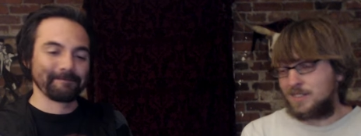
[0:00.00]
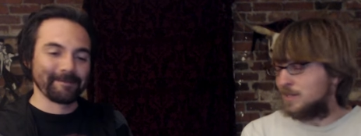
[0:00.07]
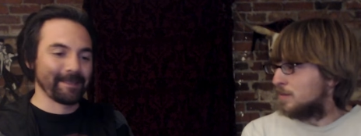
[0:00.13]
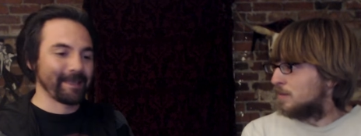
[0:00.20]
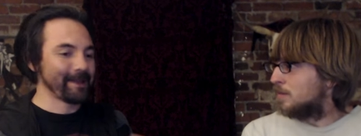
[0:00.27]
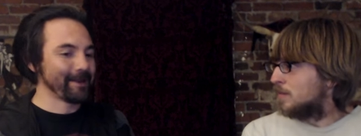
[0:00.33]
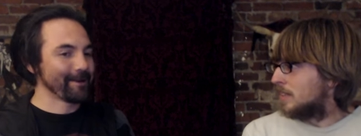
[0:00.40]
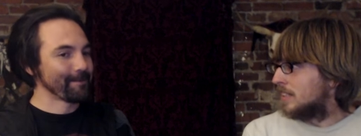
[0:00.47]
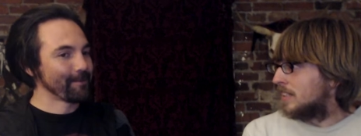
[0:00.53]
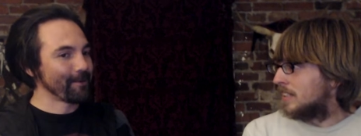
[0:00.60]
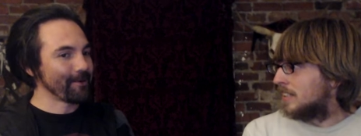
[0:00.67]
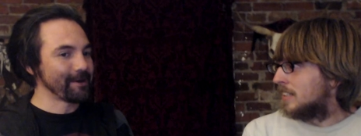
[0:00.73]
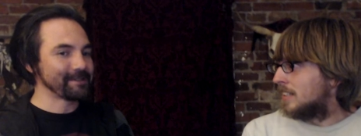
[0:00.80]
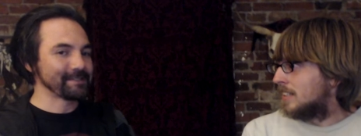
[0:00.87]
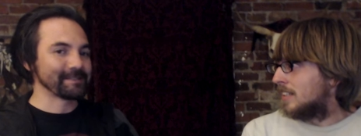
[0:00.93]
Speaker 1: getting on
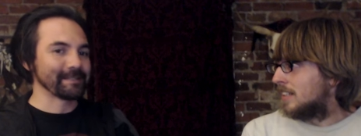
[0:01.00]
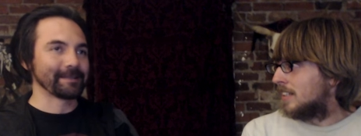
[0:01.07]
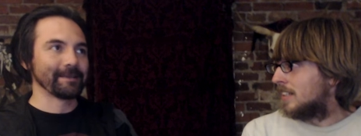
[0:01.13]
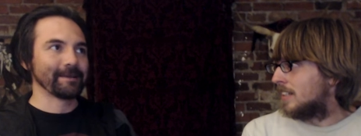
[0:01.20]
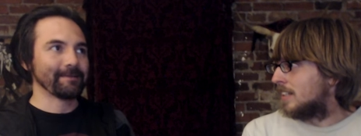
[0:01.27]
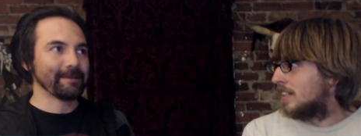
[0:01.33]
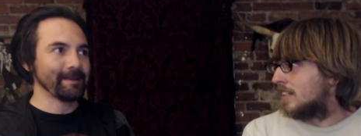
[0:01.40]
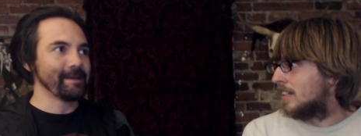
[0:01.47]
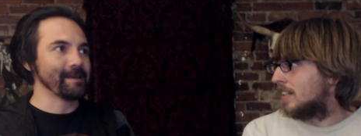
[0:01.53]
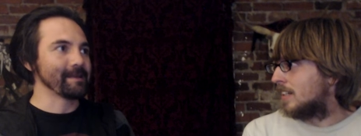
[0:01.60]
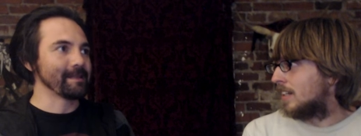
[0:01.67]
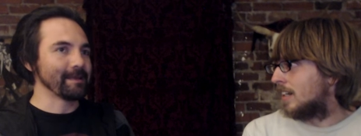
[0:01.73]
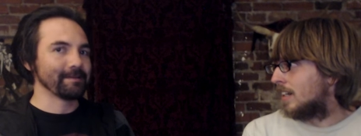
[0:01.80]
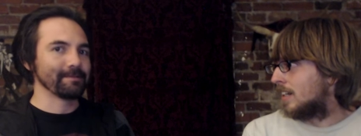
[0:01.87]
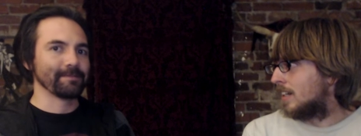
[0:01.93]
board. And I was like, you know what? Yeah,
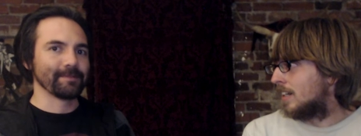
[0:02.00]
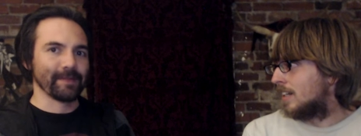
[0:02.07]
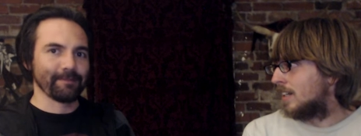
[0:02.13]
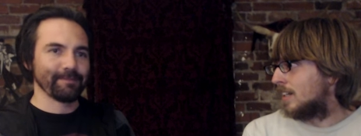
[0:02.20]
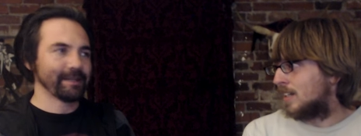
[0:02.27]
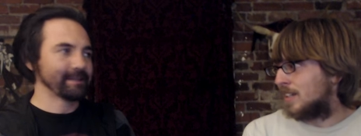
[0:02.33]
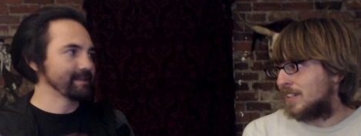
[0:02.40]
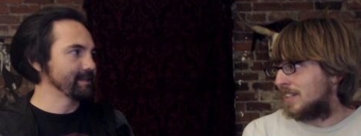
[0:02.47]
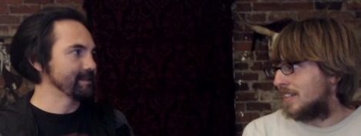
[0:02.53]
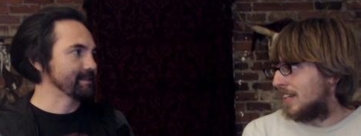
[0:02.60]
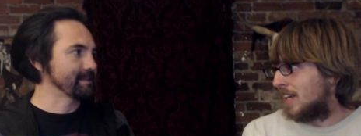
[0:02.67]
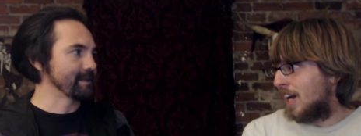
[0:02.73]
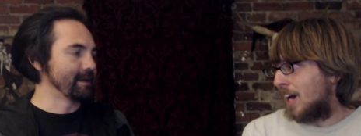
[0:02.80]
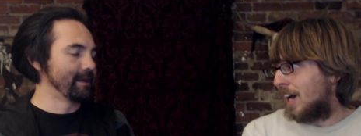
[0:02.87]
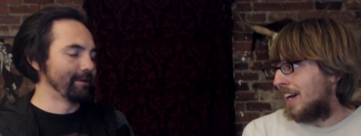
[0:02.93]
that, that makes
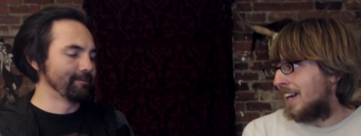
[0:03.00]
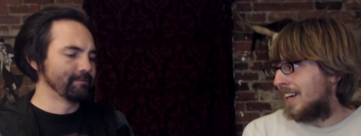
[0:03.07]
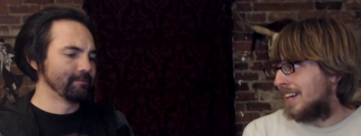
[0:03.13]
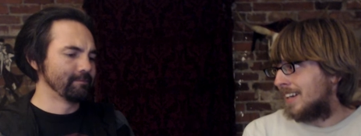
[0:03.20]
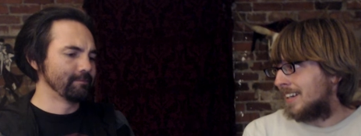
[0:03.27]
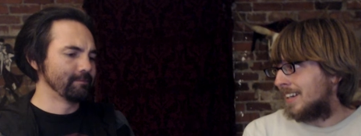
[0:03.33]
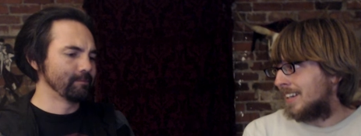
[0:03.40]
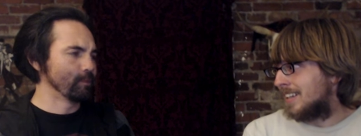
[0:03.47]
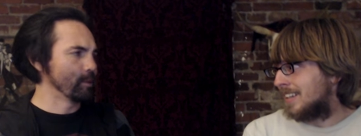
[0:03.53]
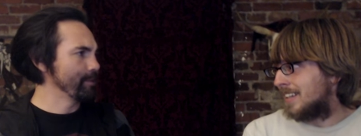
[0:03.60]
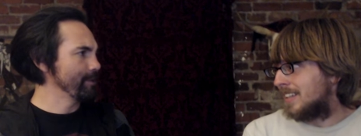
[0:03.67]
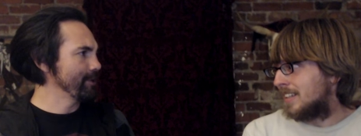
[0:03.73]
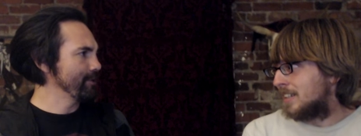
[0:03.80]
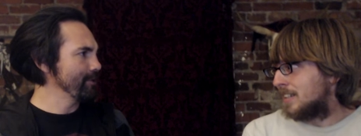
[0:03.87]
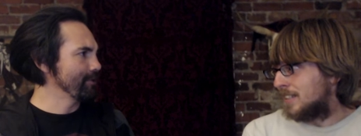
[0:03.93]
sense. Um, what do
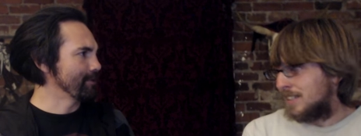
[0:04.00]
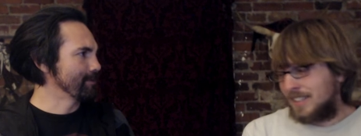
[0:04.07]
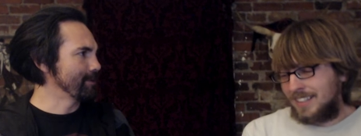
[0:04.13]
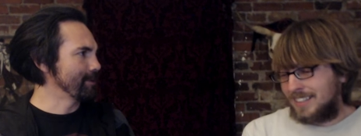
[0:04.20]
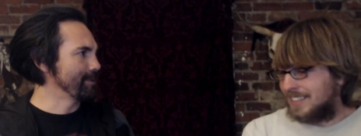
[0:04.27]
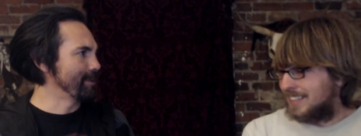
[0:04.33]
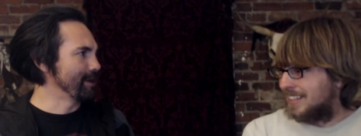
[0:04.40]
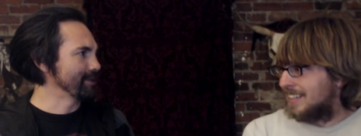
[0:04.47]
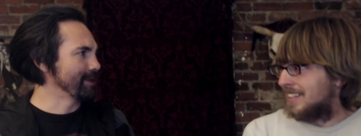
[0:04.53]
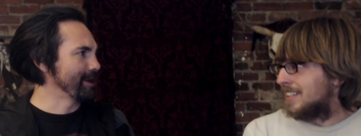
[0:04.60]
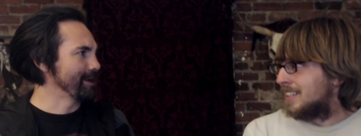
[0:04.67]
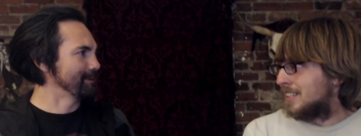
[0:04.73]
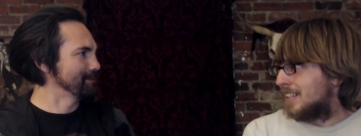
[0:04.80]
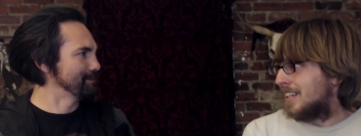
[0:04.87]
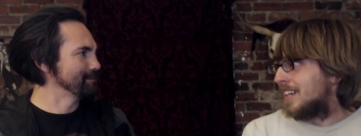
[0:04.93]
we do about
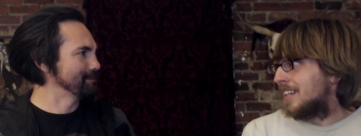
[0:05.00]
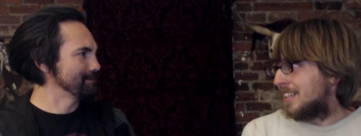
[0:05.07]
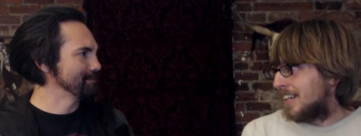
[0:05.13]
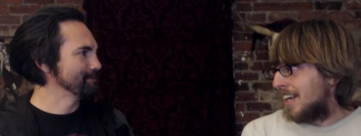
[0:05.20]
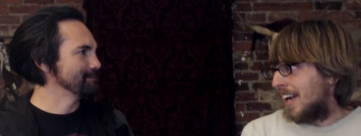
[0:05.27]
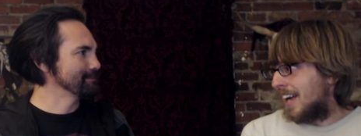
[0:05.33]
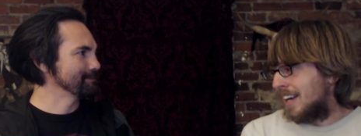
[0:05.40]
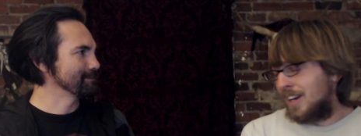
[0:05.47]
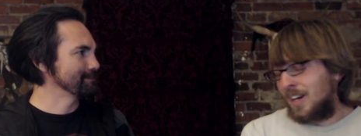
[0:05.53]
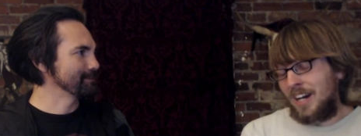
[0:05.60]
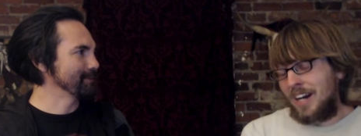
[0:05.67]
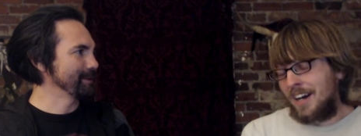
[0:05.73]
that? A uh,